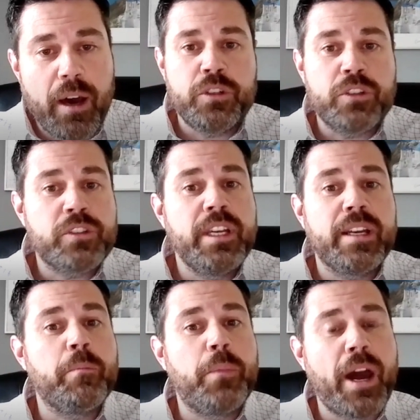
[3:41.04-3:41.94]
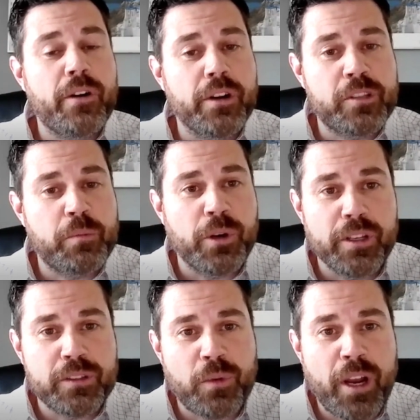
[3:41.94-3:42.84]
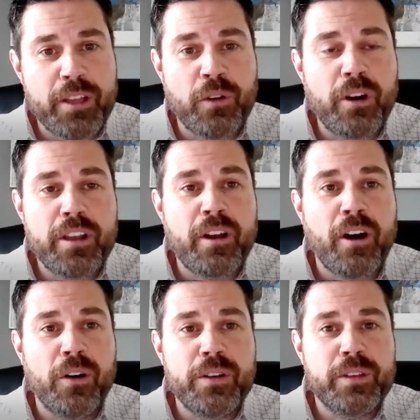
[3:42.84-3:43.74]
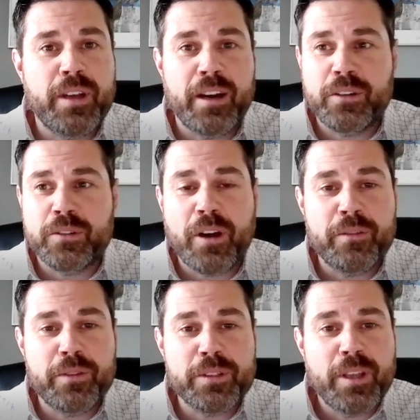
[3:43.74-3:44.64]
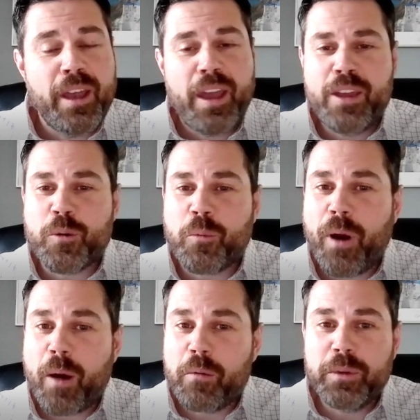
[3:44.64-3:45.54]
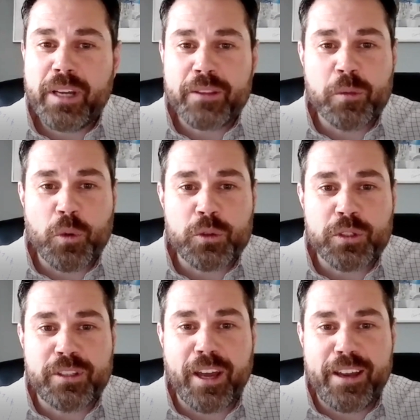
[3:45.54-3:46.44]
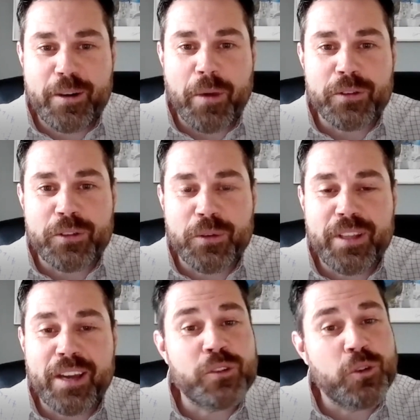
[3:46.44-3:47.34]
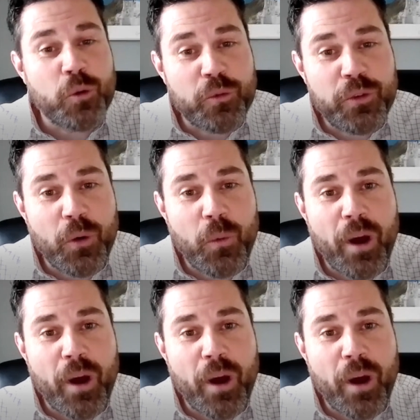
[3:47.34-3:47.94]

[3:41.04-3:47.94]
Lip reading: to just get a better experience, right? You're already calling the doctor's office and you're probably not the most excited about doing that because you don't feel